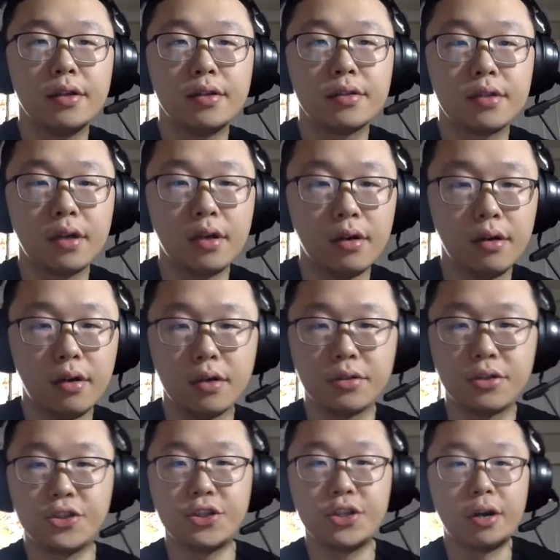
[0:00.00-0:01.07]
So I'll
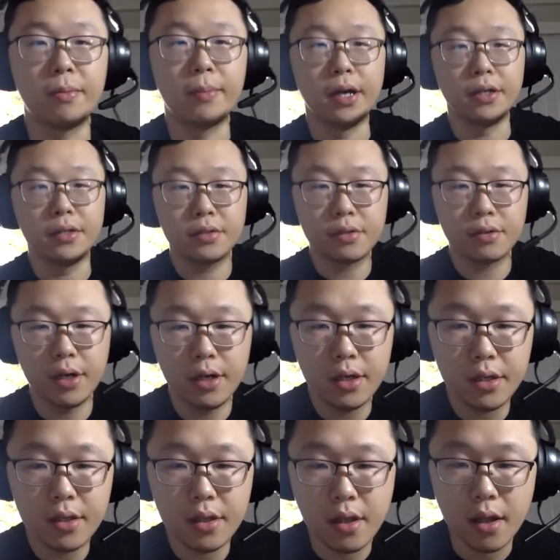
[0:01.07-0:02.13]
share my
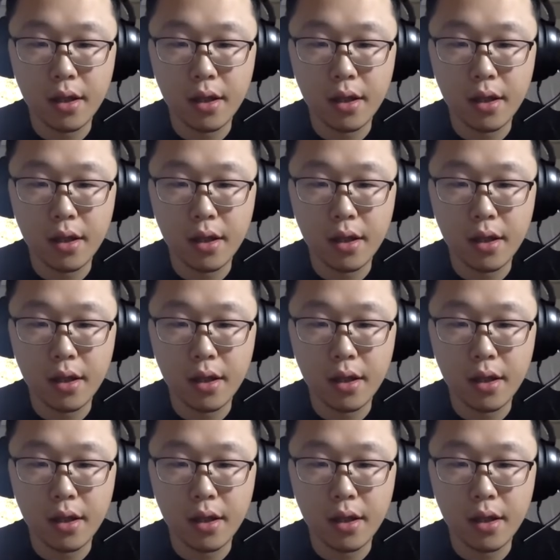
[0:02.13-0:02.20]
screen